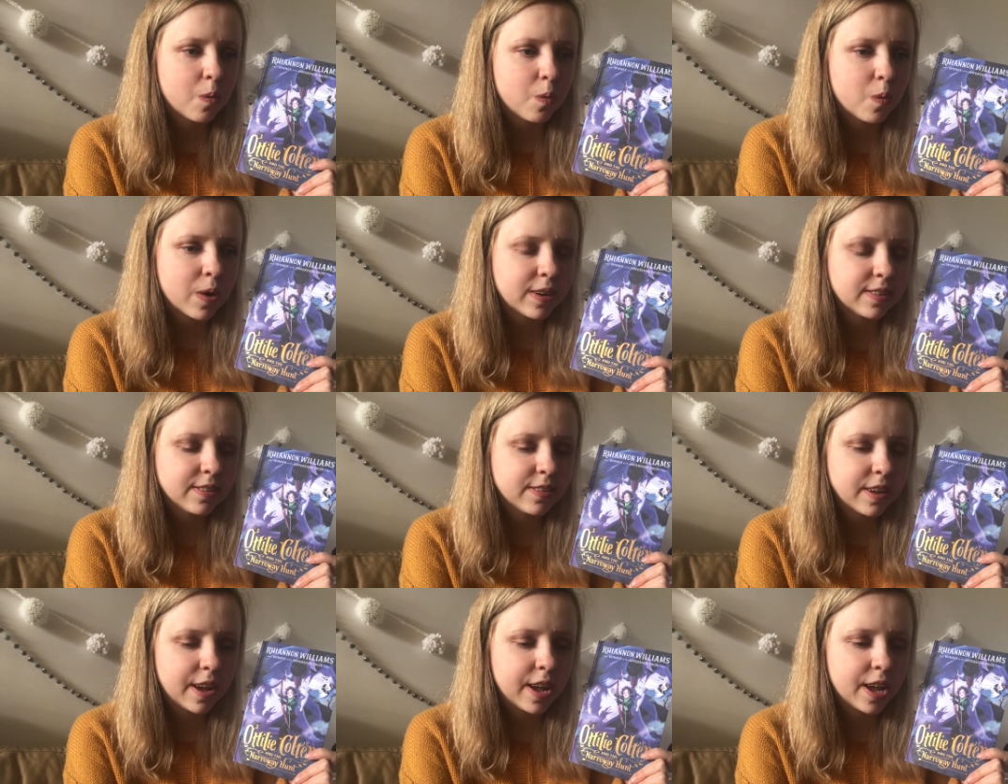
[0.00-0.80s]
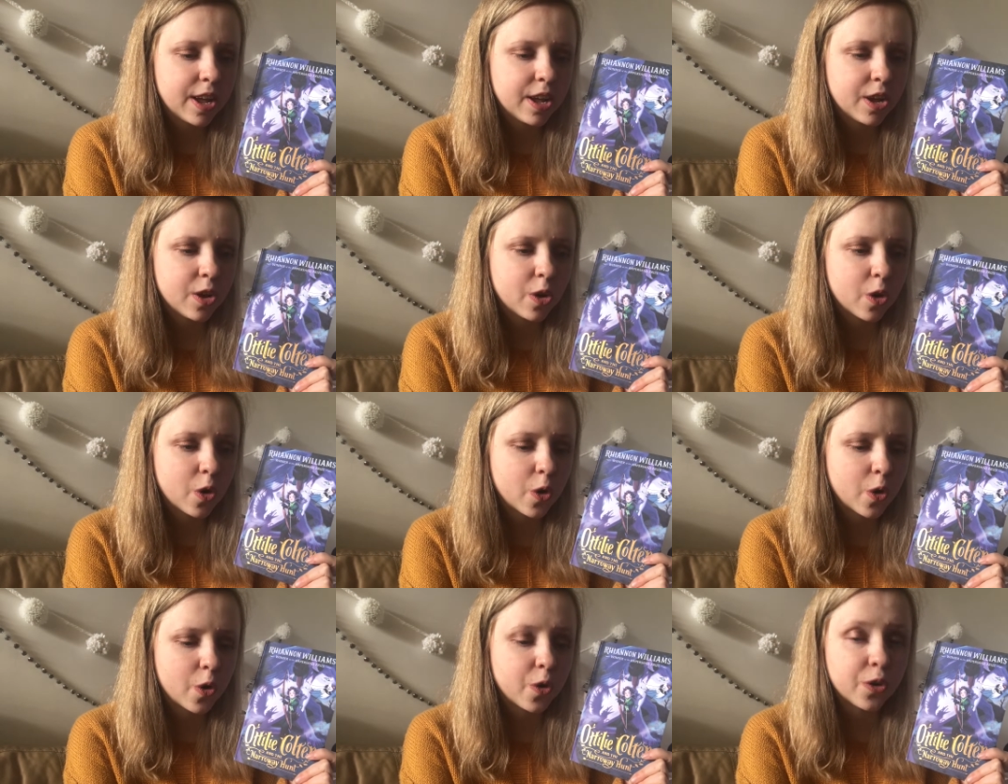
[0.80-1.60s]
one day
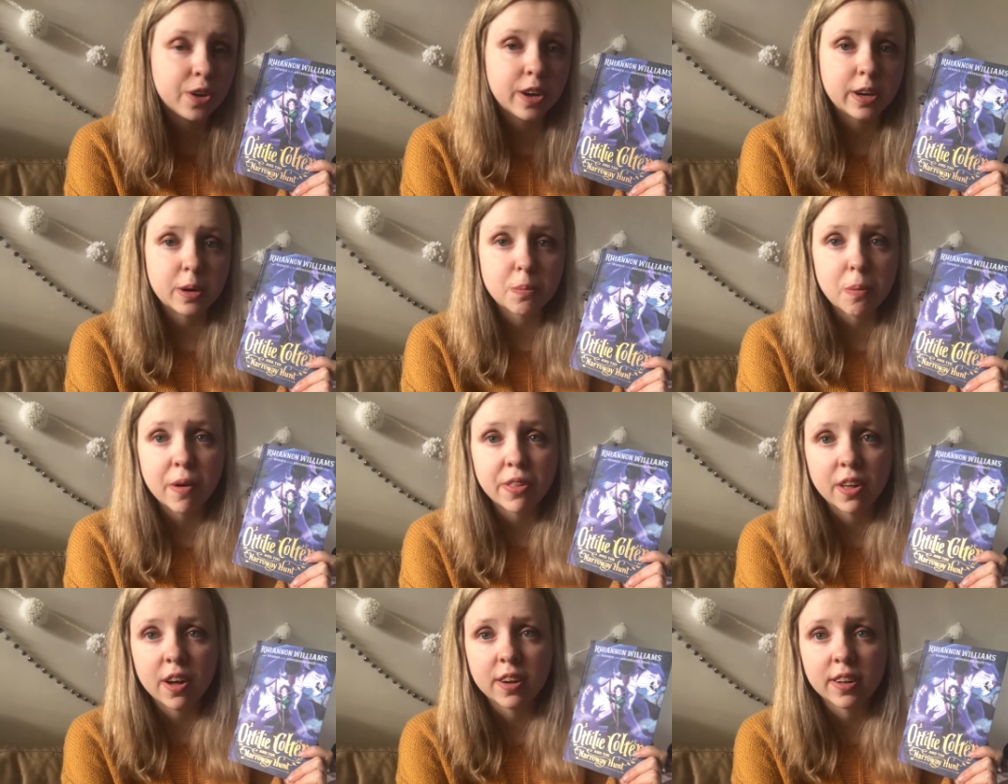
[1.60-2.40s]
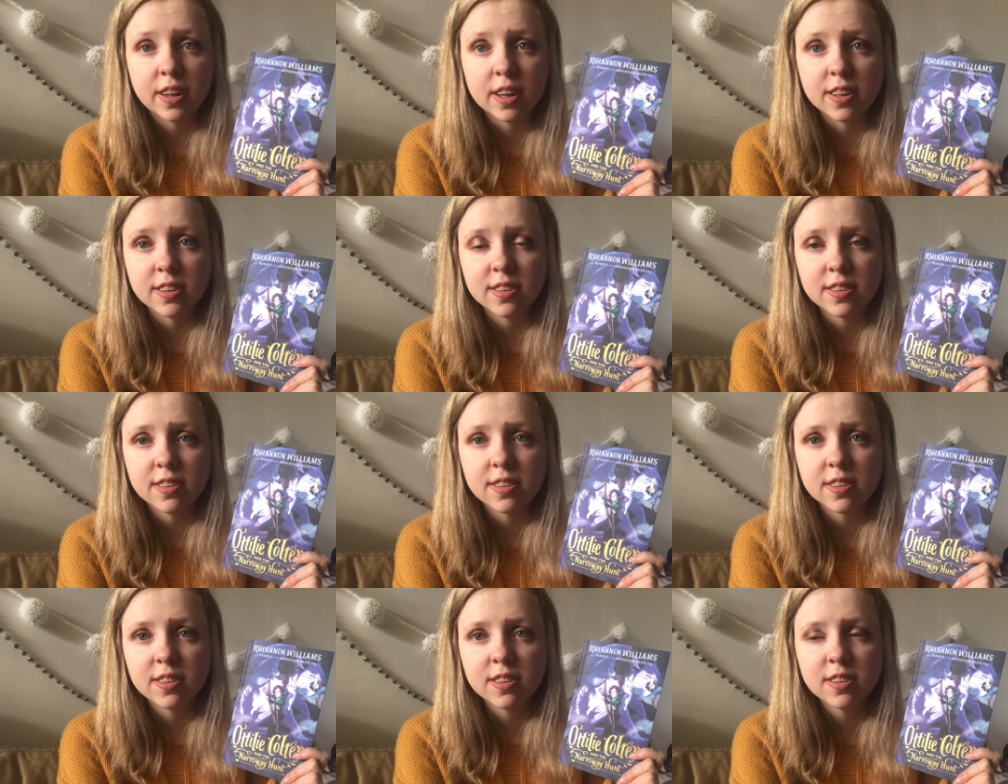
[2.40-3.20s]
her younger brother
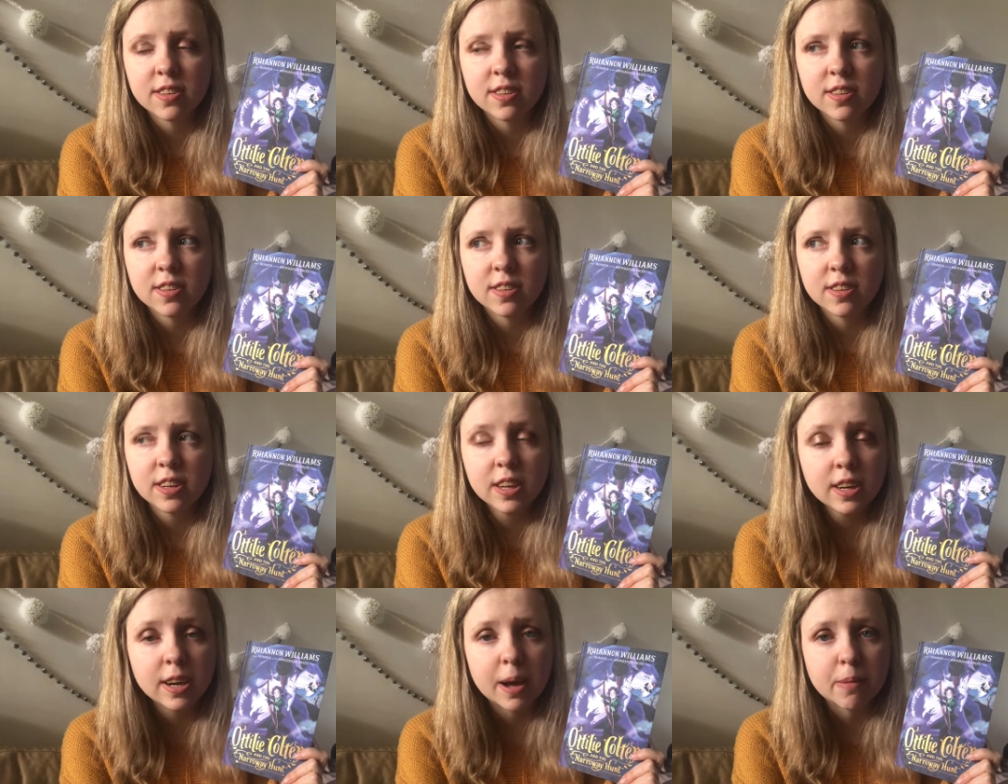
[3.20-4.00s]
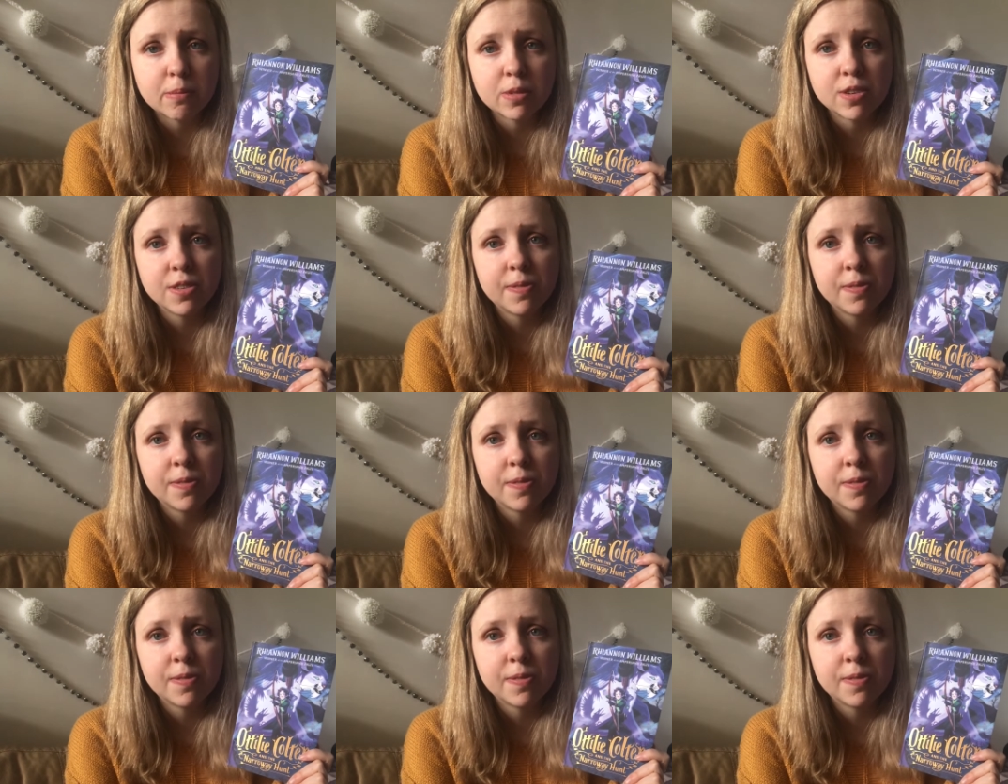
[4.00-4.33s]
gets kidnapped,